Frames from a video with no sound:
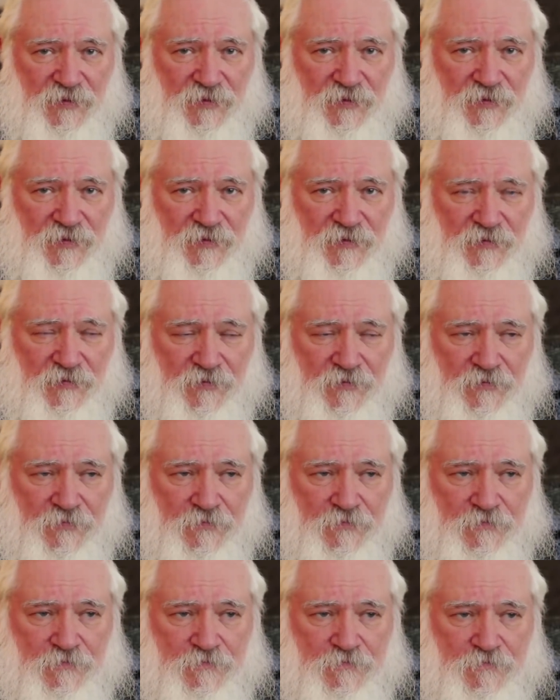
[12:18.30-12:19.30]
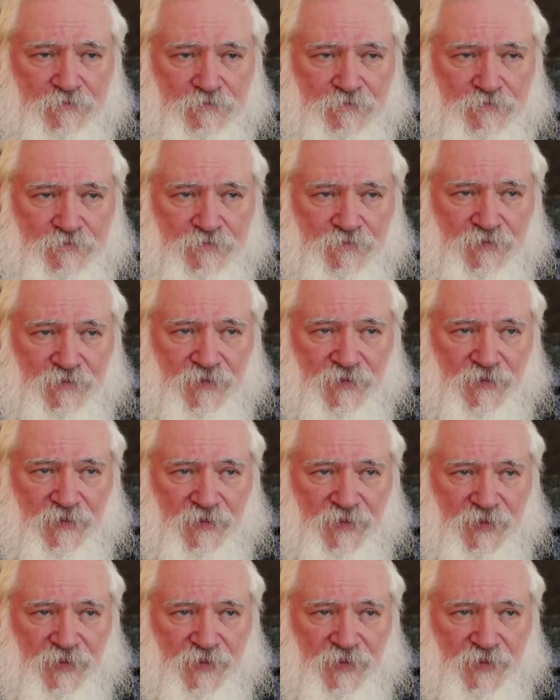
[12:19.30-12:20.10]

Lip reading: (no one is talking)